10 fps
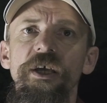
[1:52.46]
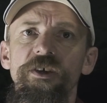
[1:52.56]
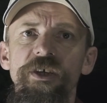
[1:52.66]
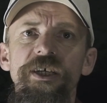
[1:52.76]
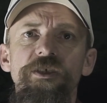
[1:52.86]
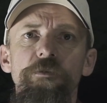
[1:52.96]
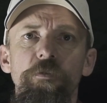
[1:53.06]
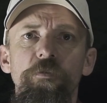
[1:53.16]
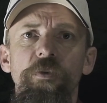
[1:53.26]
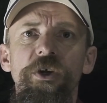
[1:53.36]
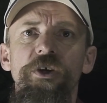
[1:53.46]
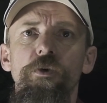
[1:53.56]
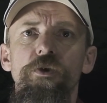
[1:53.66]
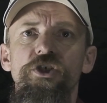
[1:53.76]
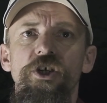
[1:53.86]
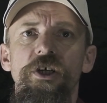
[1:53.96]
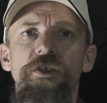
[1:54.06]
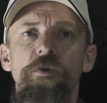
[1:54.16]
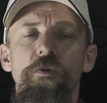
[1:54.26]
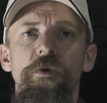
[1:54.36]
You can get some pretty cool
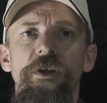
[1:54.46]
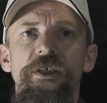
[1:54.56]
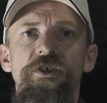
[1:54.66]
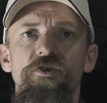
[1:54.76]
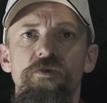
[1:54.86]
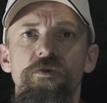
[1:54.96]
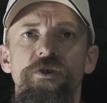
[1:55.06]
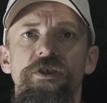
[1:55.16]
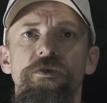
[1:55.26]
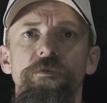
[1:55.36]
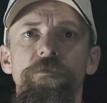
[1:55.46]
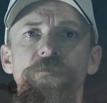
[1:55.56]
shots with one of these drones though.